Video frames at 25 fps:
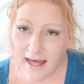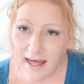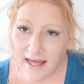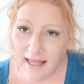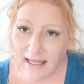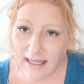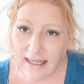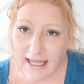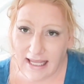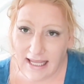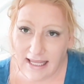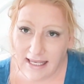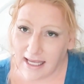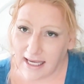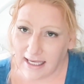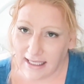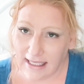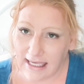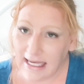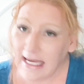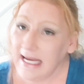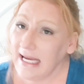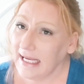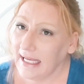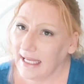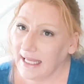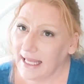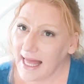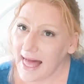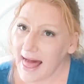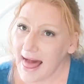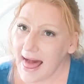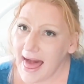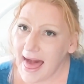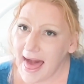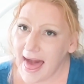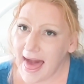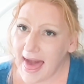Leilani,
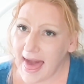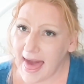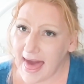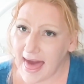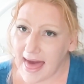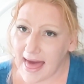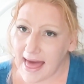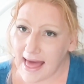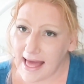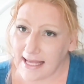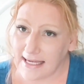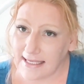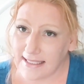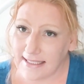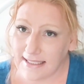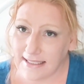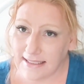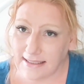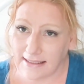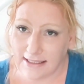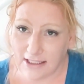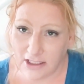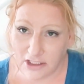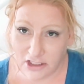and